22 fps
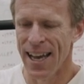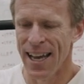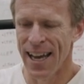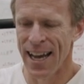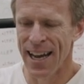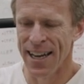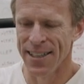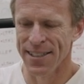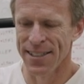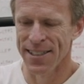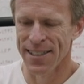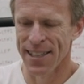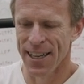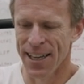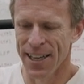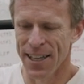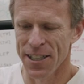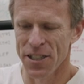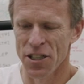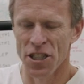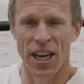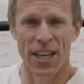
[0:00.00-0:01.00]
as
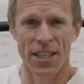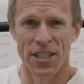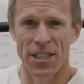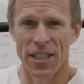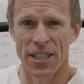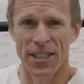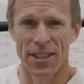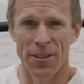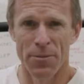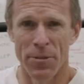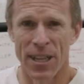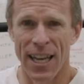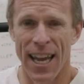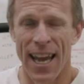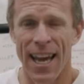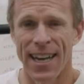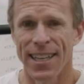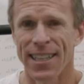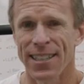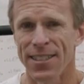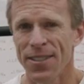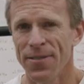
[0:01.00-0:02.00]
changing the
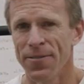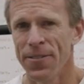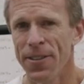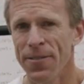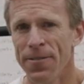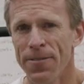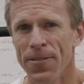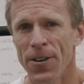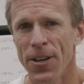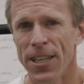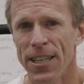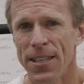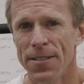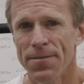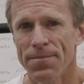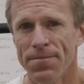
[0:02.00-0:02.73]
mechanics of the foot.